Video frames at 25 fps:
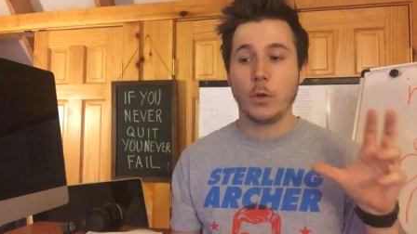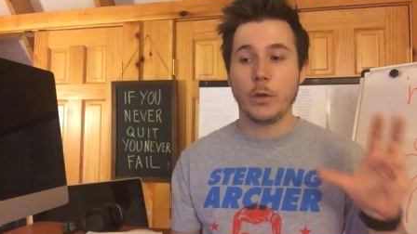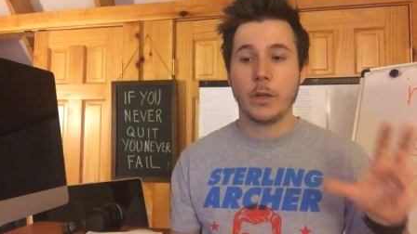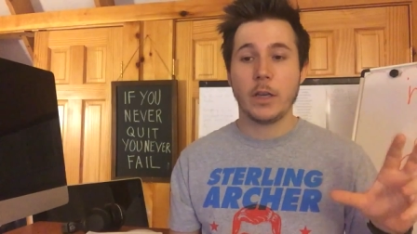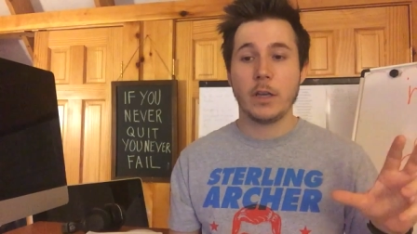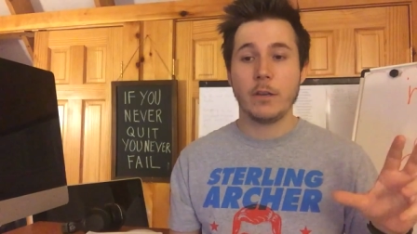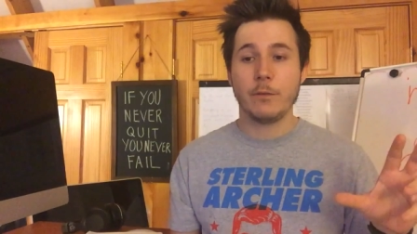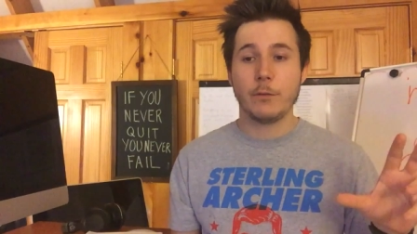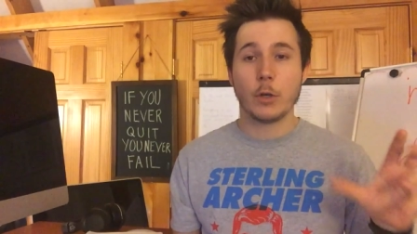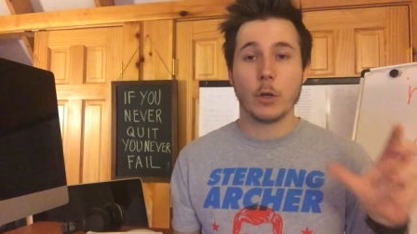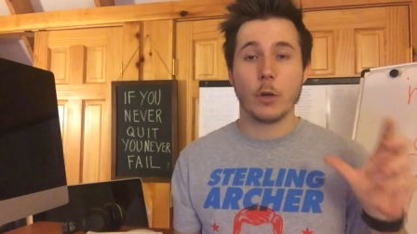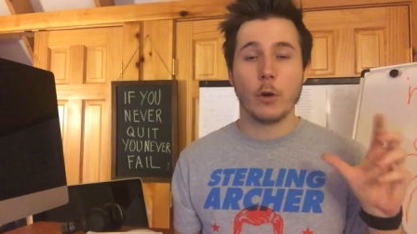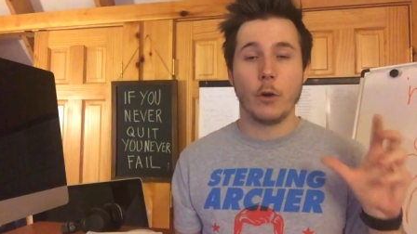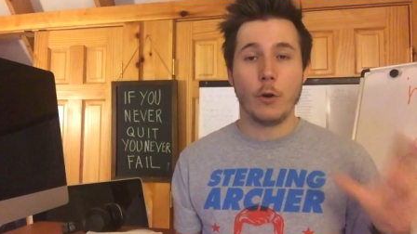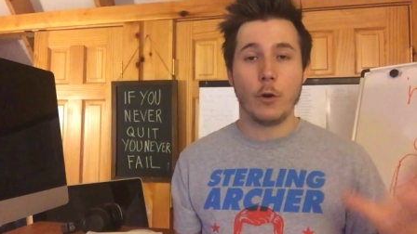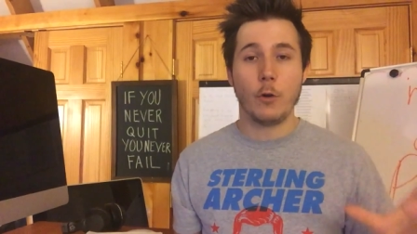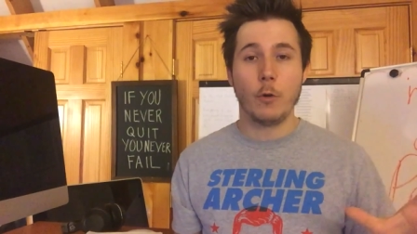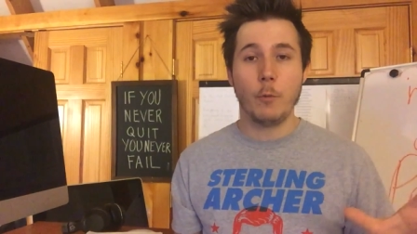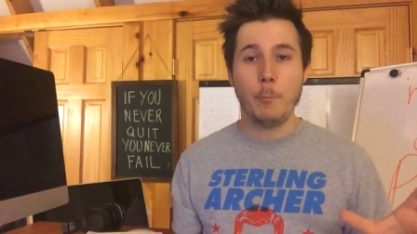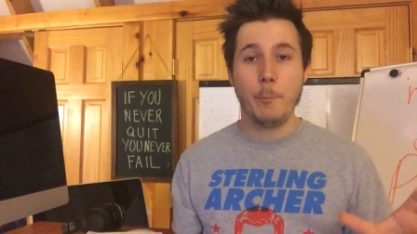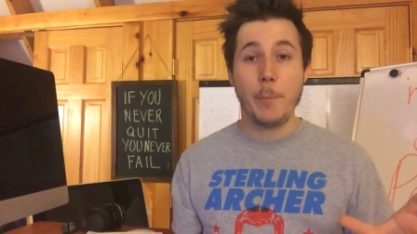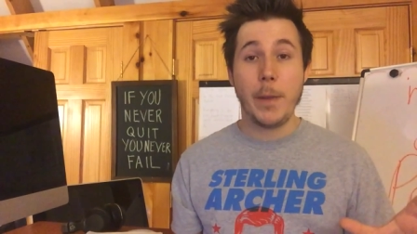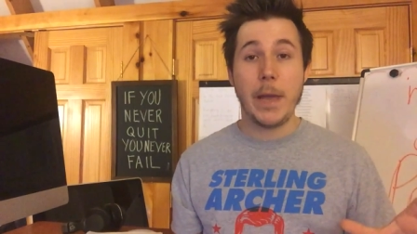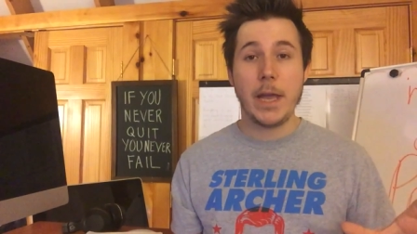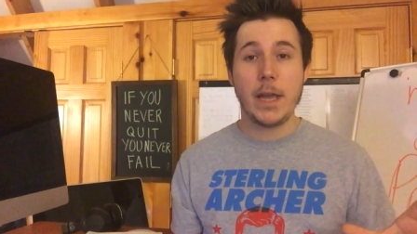will give your
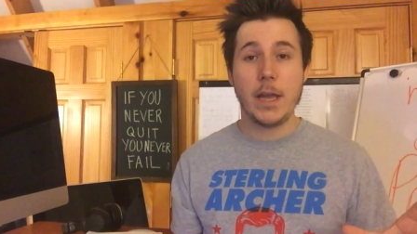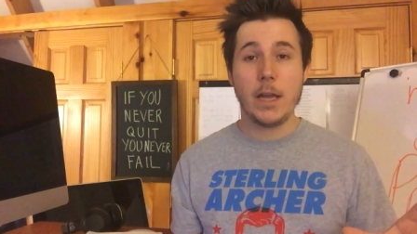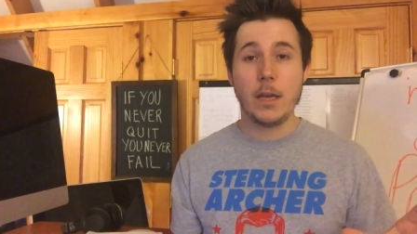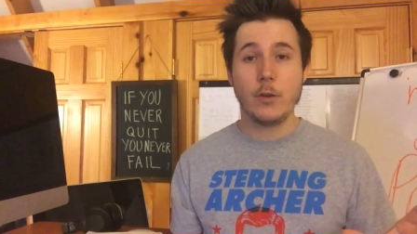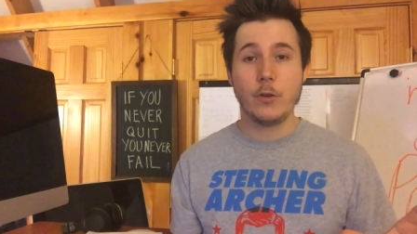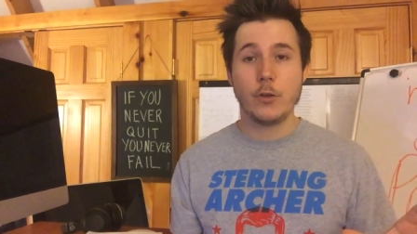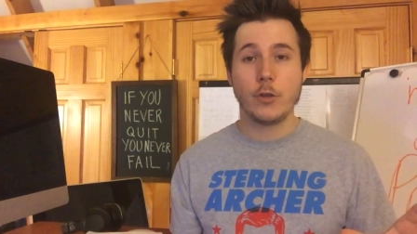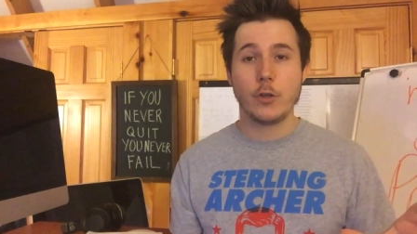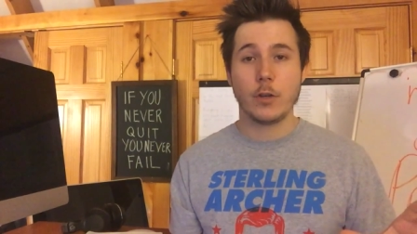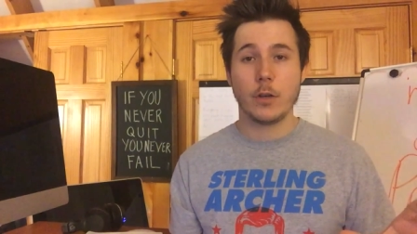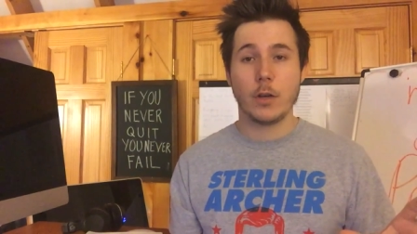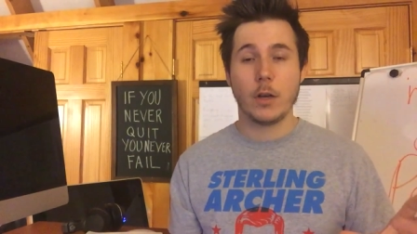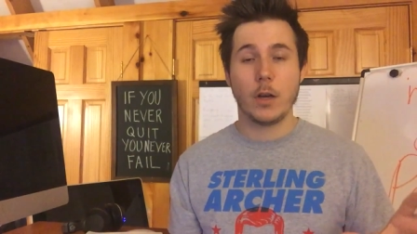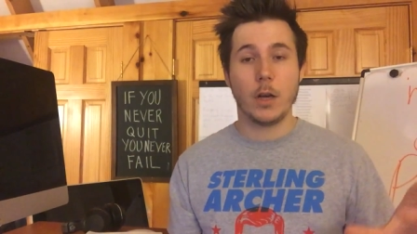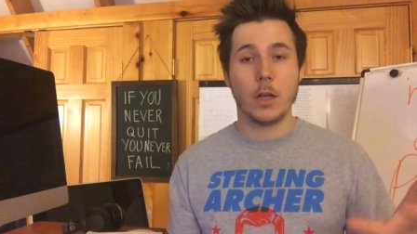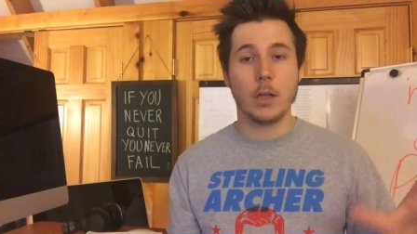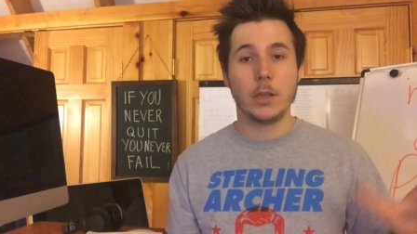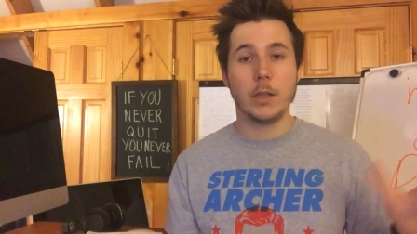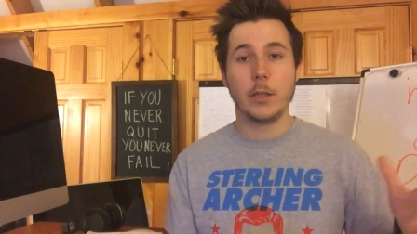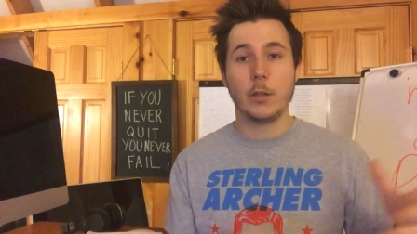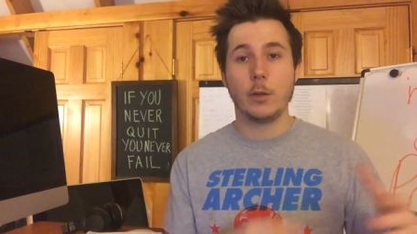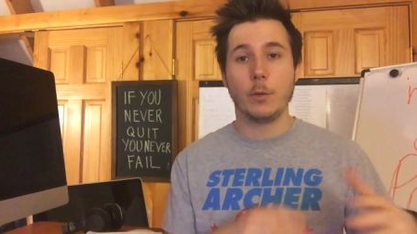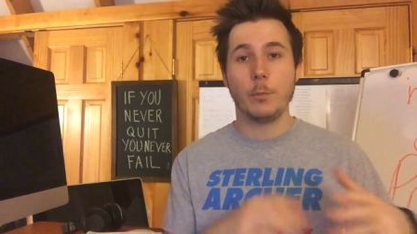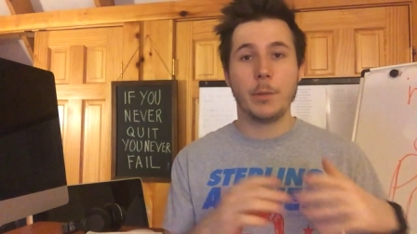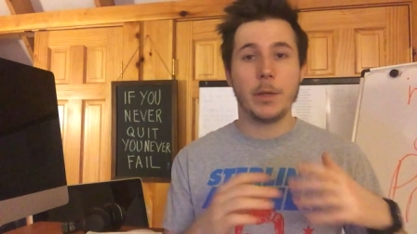homepage a
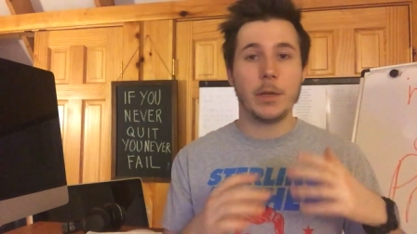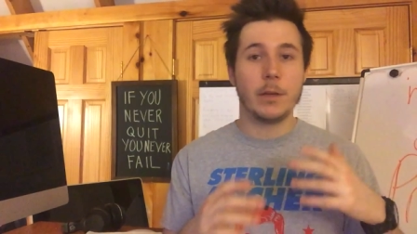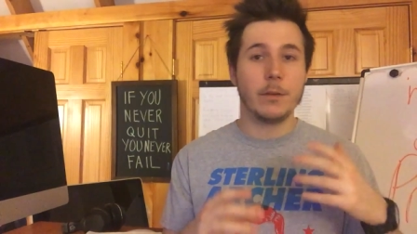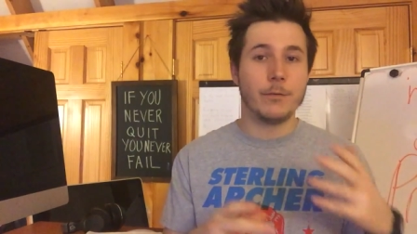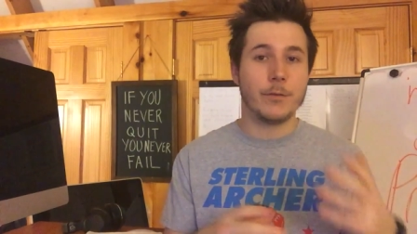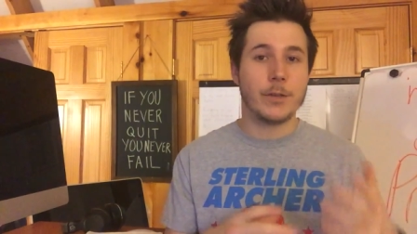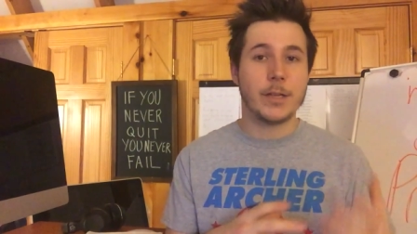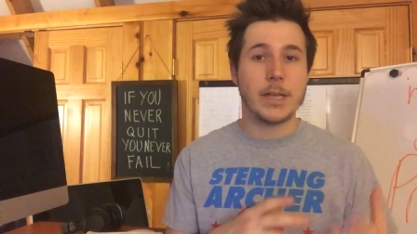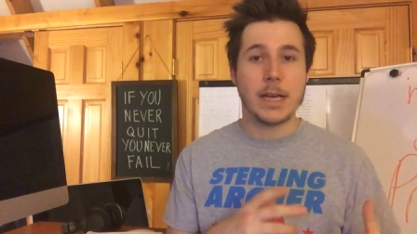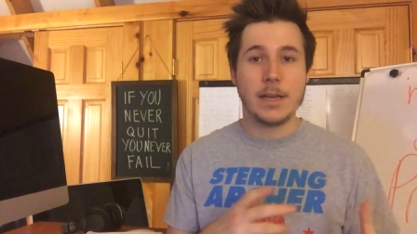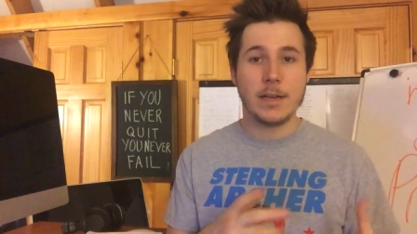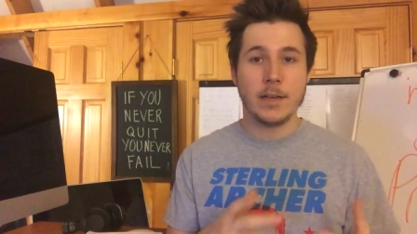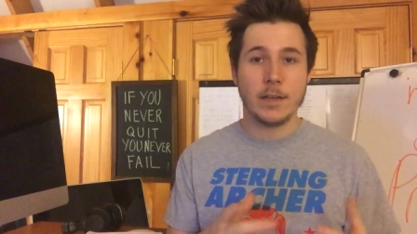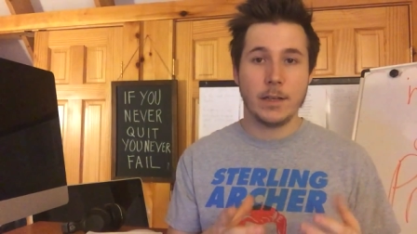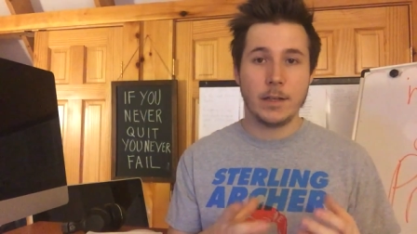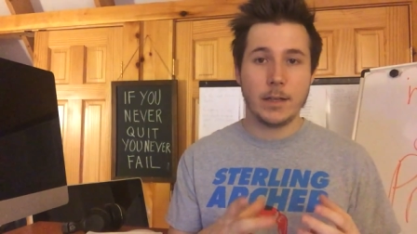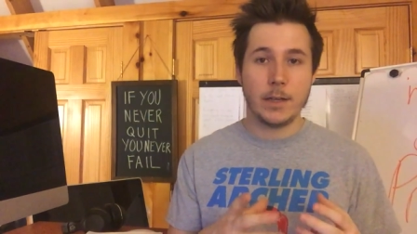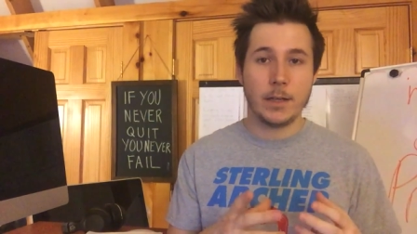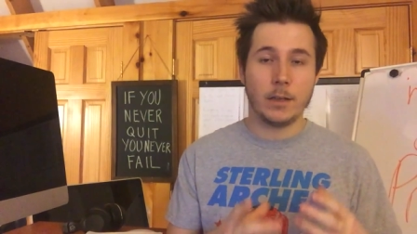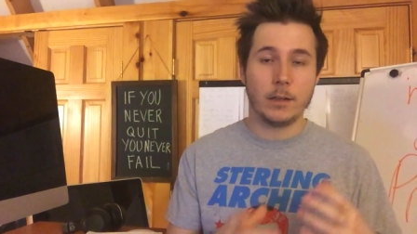little bit of data